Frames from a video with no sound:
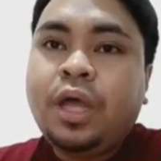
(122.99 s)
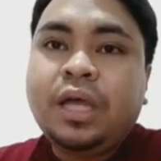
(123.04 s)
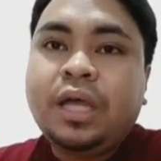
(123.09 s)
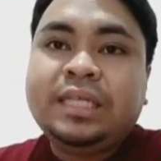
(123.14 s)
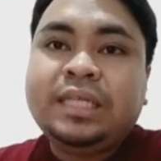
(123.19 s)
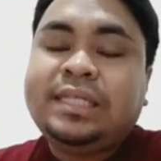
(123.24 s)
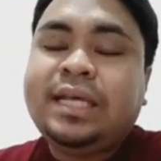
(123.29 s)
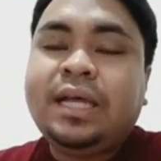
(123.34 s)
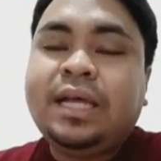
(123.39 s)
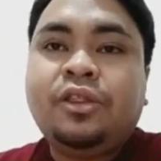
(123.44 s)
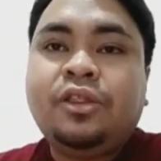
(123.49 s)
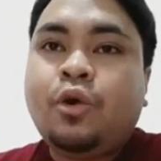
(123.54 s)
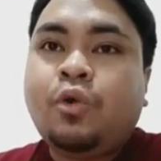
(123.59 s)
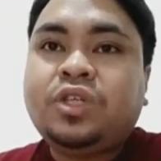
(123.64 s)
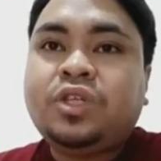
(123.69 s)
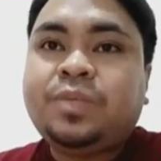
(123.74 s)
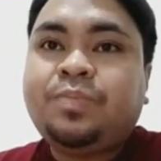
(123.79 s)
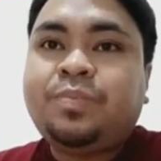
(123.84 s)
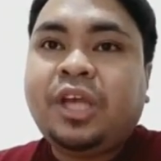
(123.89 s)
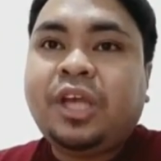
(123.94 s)
still
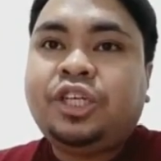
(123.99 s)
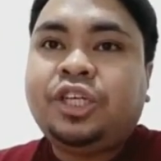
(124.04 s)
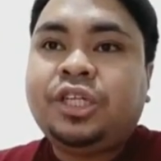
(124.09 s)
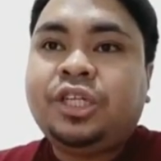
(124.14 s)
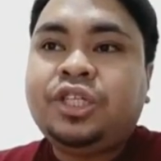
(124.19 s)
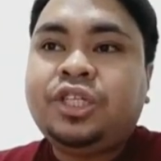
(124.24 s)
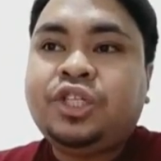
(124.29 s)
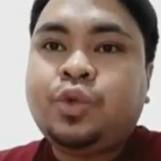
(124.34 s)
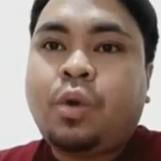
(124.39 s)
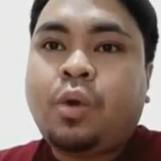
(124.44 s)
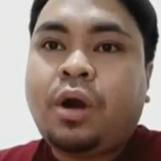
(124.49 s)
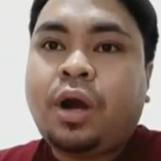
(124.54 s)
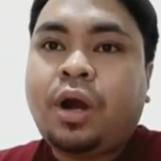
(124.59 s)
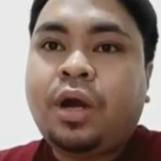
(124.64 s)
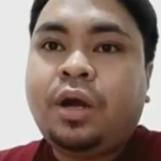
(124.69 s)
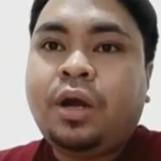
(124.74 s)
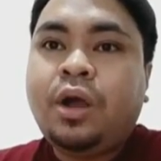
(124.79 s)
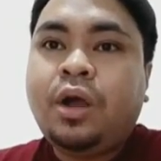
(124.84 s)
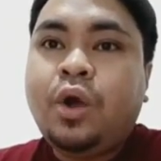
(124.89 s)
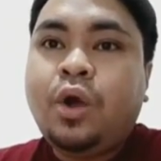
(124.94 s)
those patients who
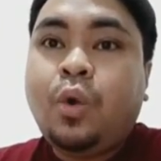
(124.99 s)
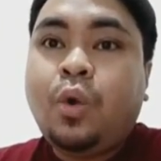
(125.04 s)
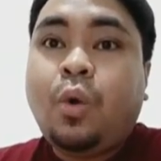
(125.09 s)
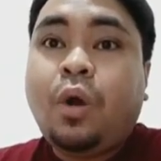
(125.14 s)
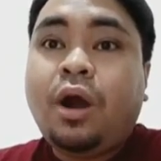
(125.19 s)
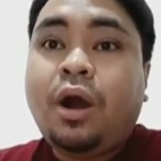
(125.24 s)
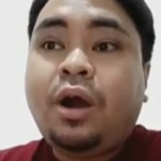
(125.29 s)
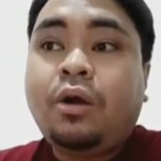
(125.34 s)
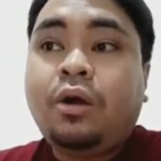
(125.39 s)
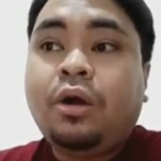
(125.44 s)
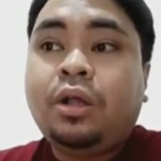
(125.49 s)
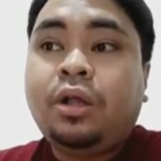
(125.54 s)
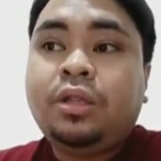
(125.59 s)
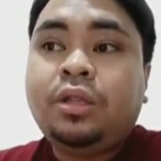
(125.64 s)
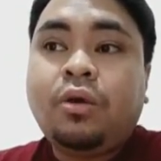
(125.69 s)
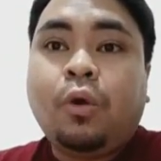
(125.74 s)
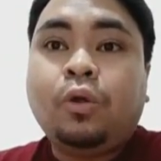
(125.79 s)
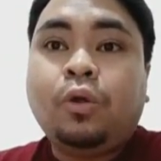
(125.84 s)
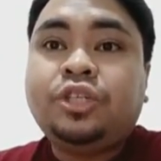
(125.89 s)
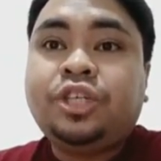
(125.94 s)
are on
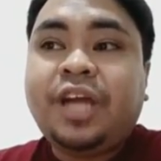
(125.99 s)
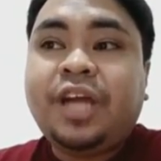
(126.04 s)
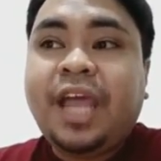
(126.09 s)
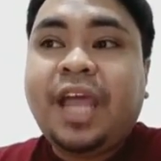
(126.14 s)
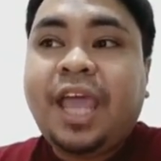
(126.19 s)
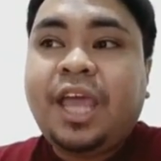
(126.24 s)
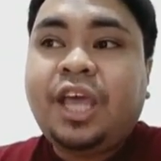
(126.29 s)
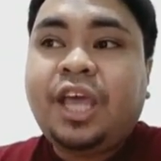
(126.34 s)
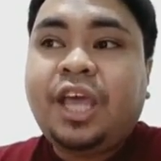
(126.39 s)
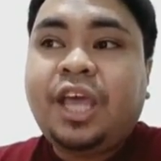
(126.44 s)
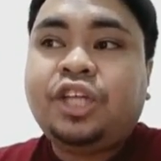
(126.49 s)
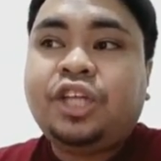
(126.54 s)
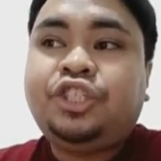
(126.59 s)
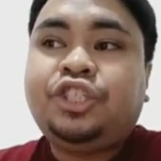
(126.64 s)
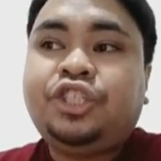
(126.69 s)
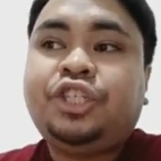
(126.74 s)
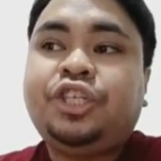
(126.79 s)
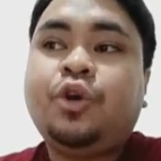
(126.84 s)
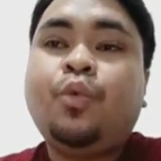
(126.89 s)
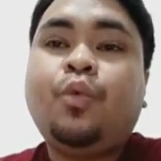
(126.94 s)
older
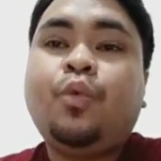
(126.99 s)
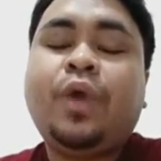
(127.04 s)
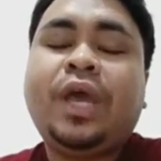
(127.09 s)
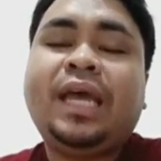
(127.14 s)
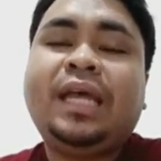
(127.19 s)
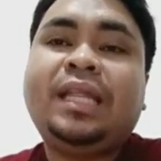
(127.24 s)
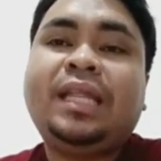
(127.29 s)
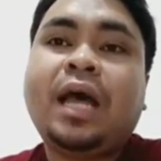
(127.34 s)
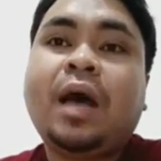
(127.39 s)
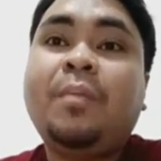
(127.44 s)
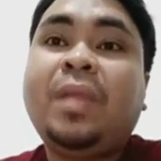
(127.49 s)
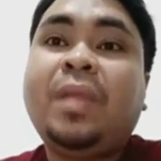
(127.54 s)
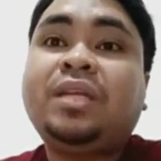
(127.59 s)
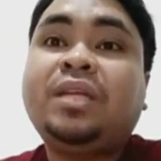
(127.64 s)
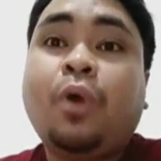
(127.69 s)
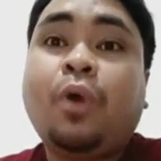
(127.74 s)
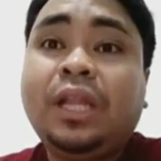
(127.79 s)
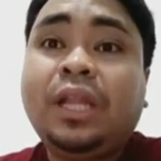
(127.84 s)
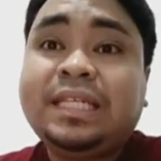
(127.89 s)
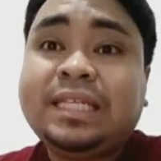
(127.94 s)
age with
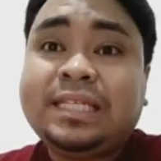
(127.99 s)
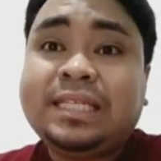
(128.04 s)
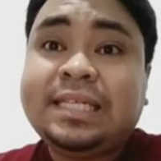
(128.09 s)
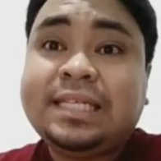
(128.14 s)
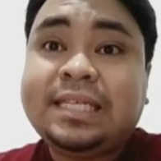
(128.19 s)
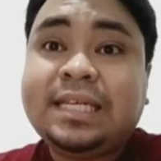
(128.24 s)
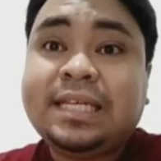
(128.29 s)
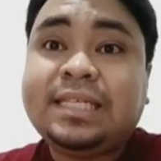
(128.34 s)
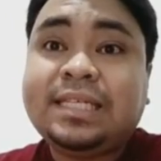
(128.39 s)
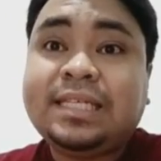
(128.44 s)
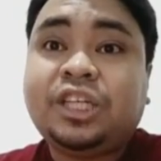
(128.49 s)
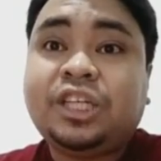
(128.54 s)
metabolic diseases such